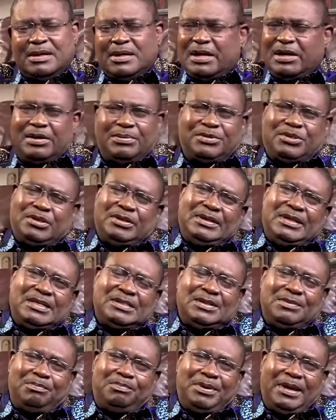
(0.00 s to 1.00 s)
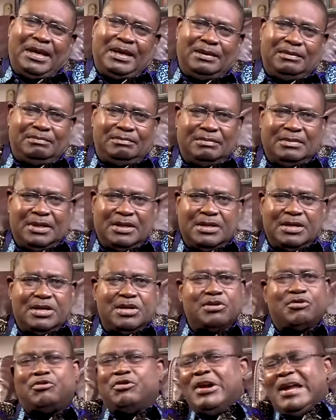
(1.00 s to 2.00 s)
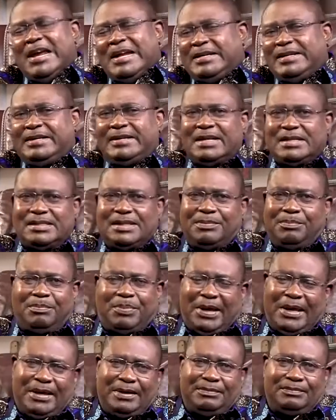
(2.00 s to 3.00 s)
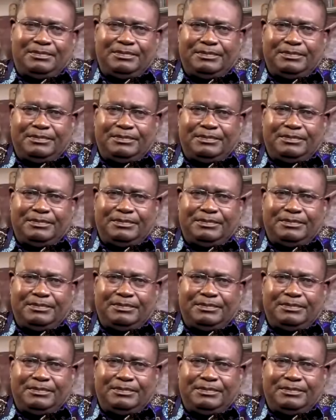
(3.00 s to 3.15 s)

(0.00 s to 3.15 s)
corruption doesn't pay. Greed doesn't pay.